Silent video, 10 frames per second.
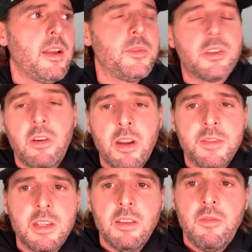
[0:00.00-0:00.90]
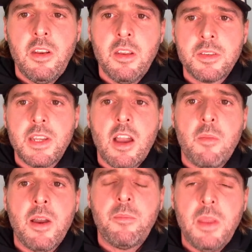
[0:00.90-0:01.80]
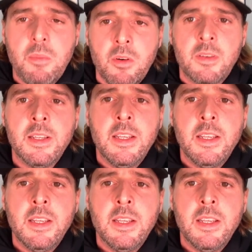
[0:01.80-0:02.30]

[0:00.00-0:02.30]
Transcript: sure, and I've seen the videos now about people